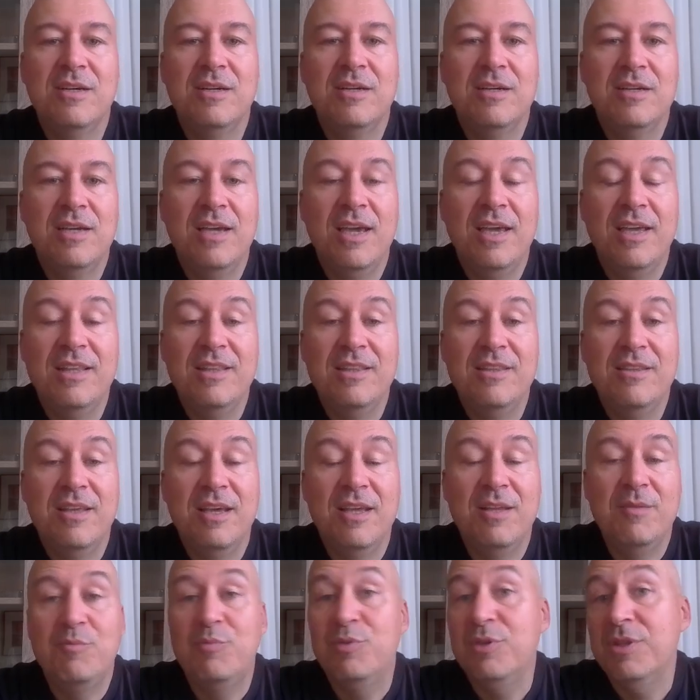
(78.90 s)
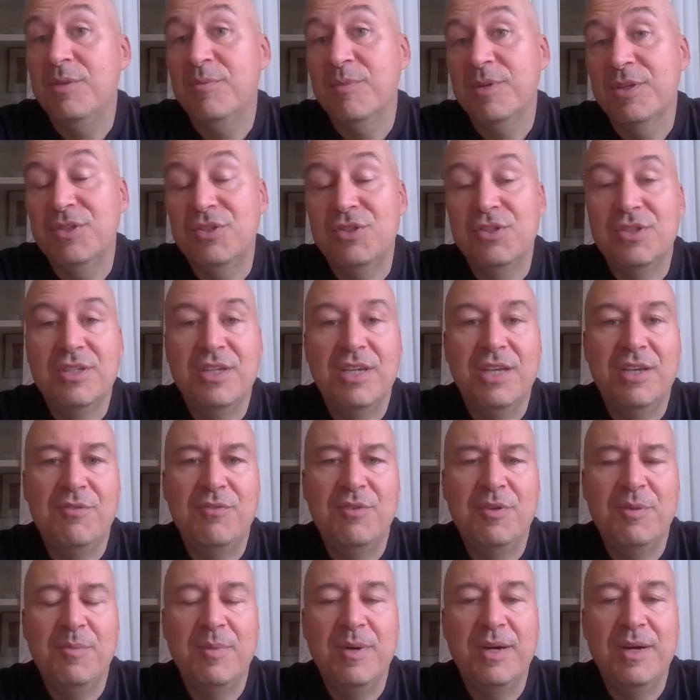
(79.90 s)
and then pretty much
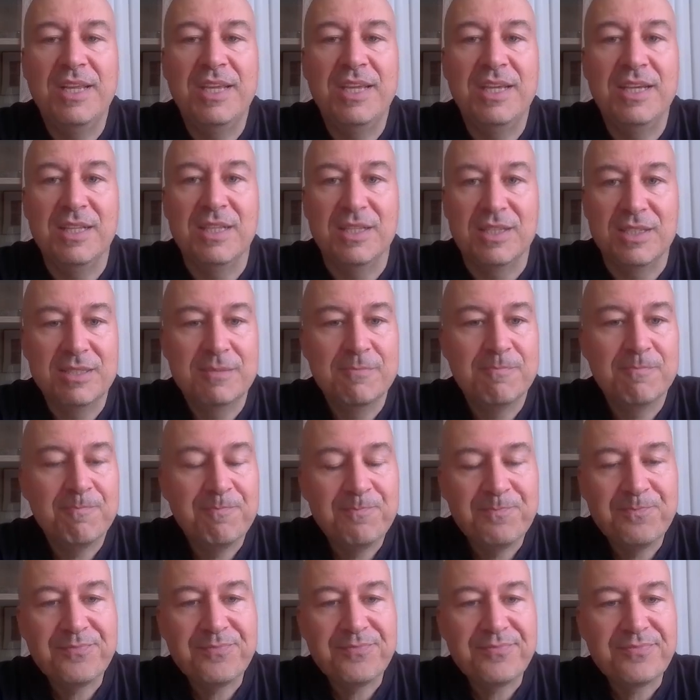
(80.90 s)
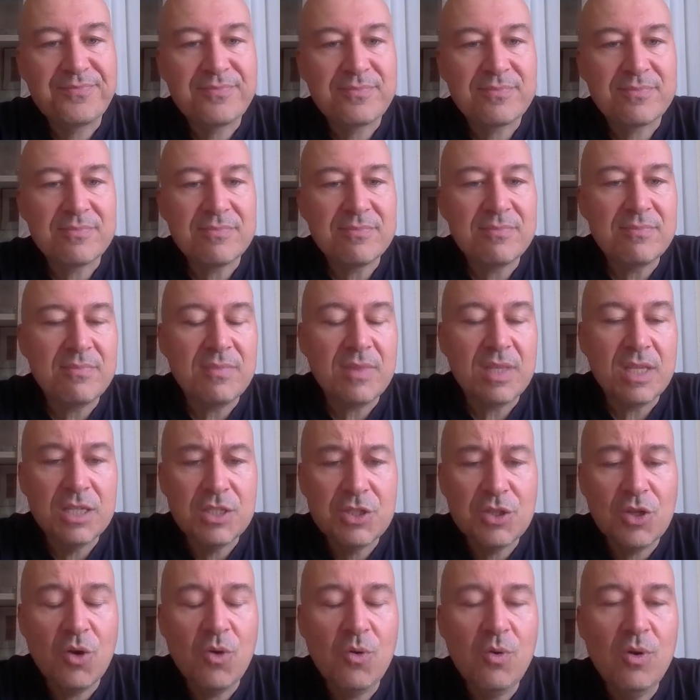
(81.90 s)
everybody else.
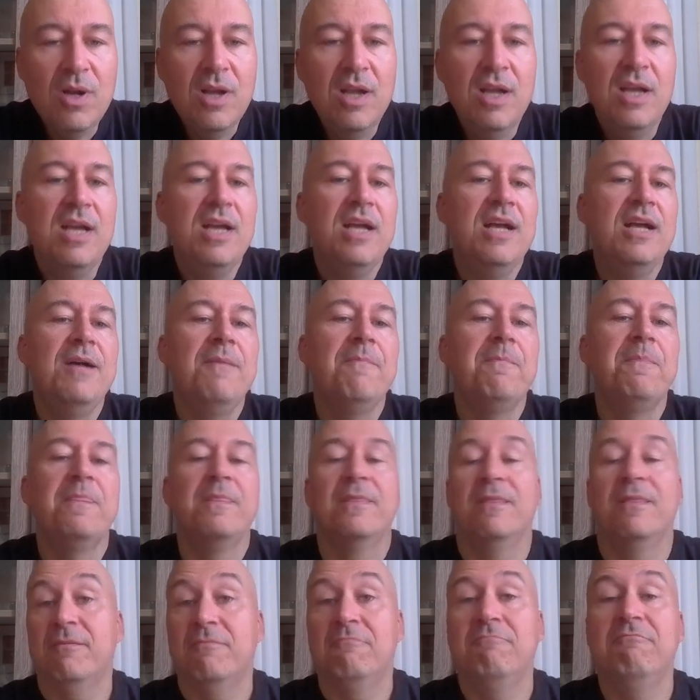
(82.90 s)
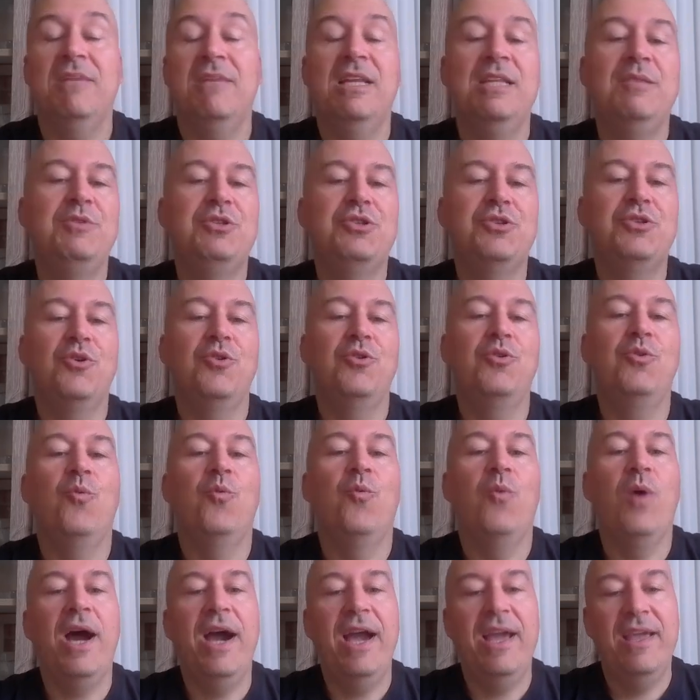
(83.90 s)
So let me show you
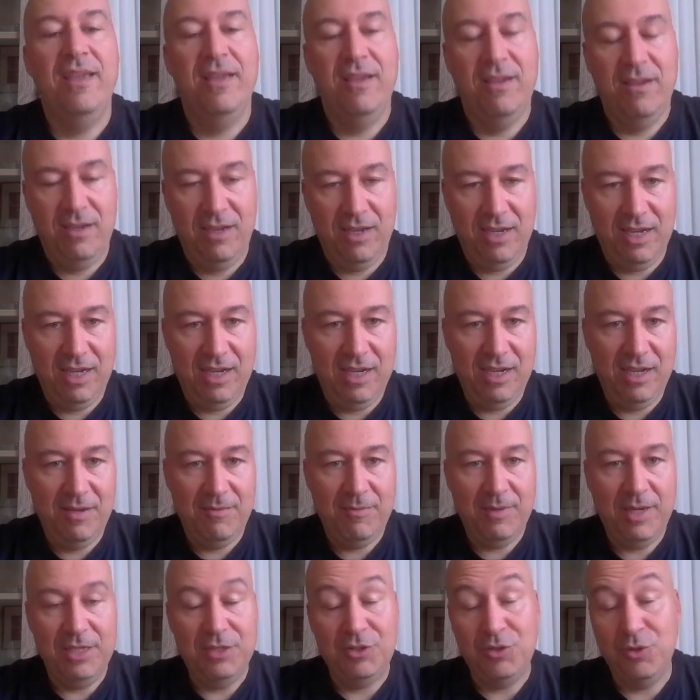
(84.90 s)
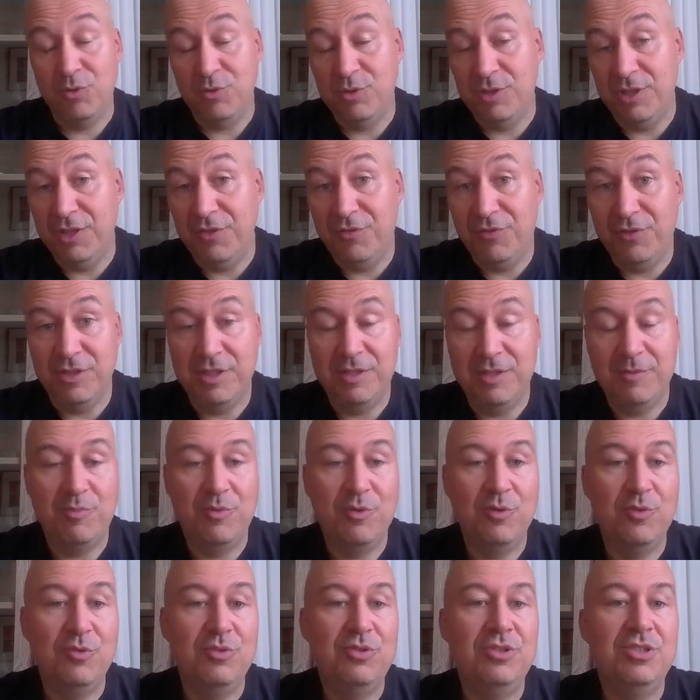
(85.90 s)
why I chose a different
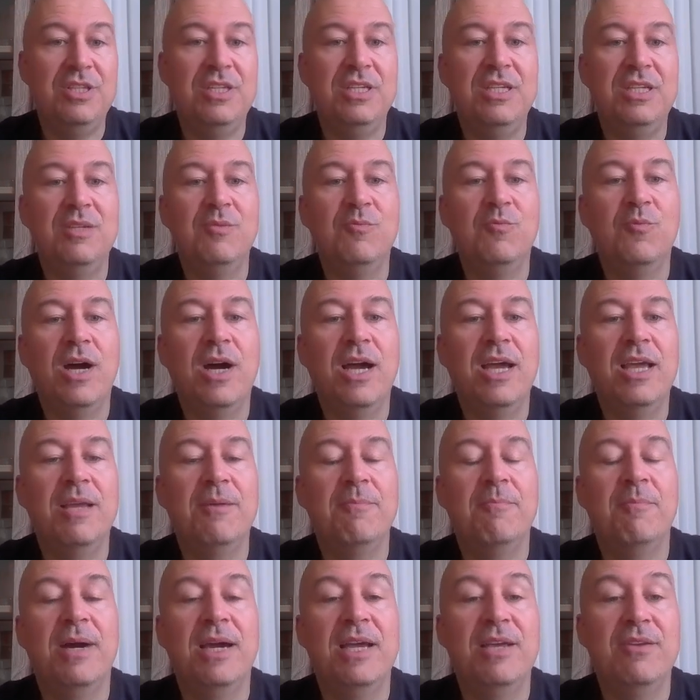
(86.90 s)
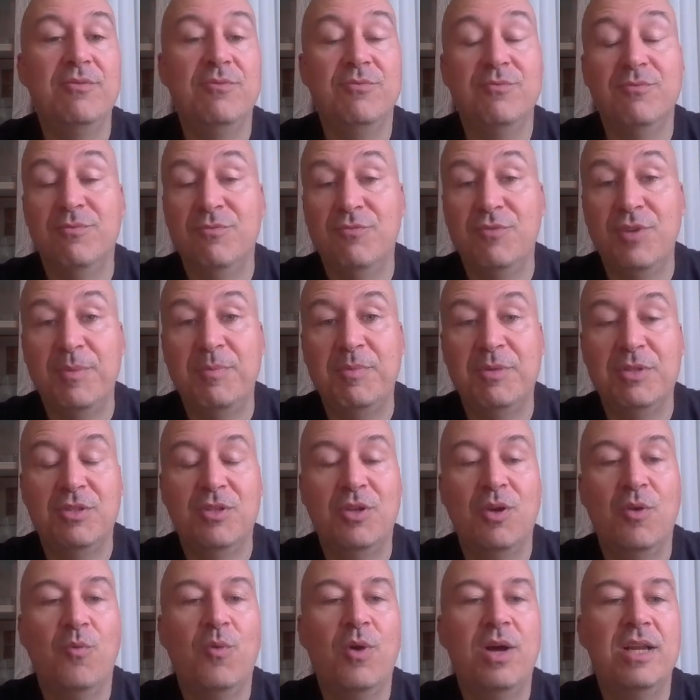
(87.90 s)
approach in my
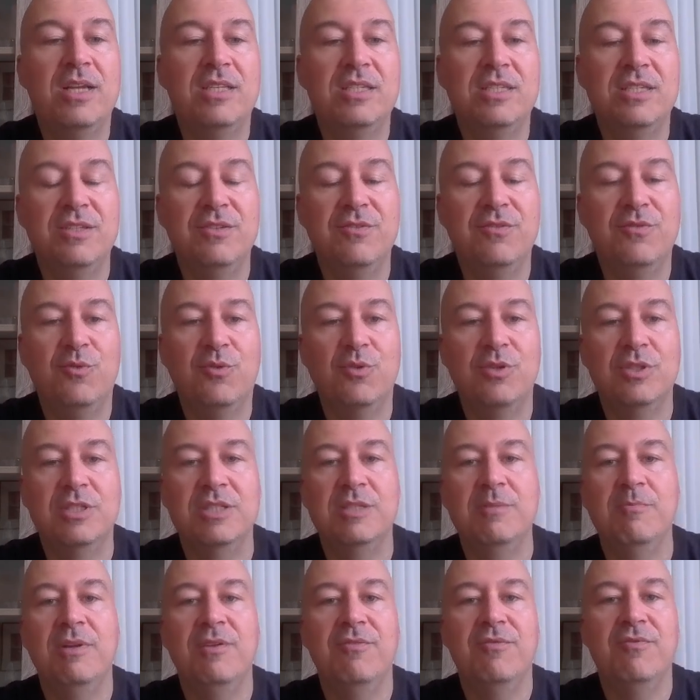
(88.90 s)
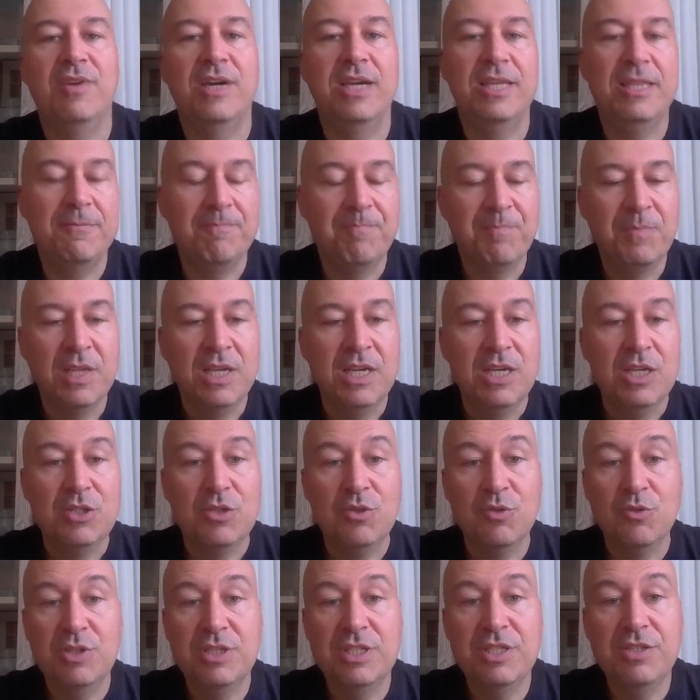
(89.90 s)
repertoire 1c4 Simplified.
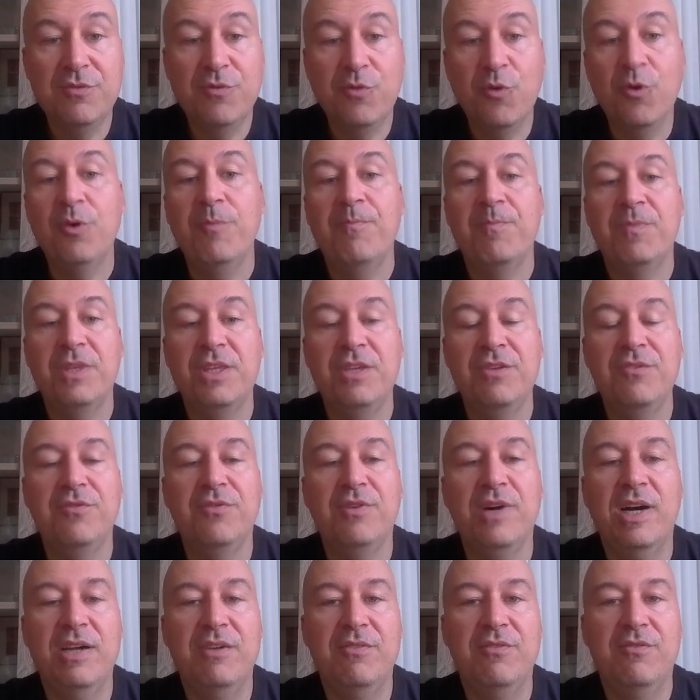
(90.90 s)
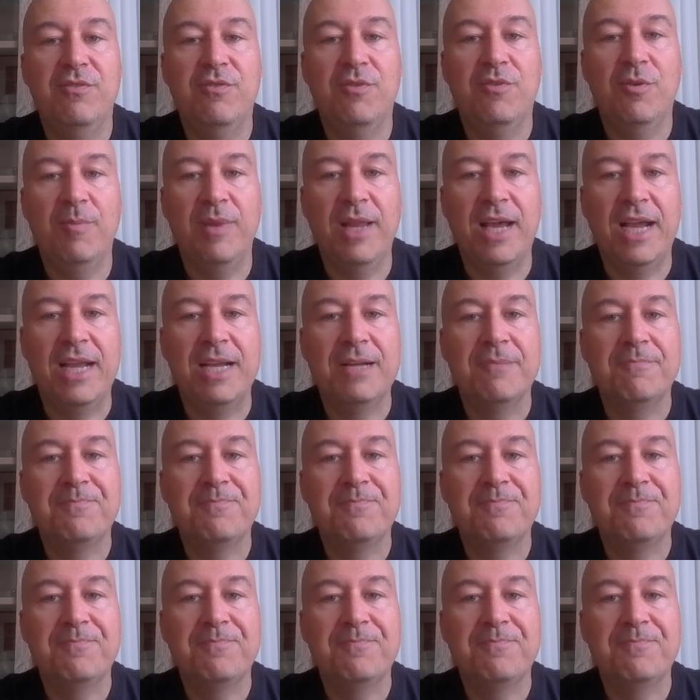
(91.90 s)
So c4, e5 for black.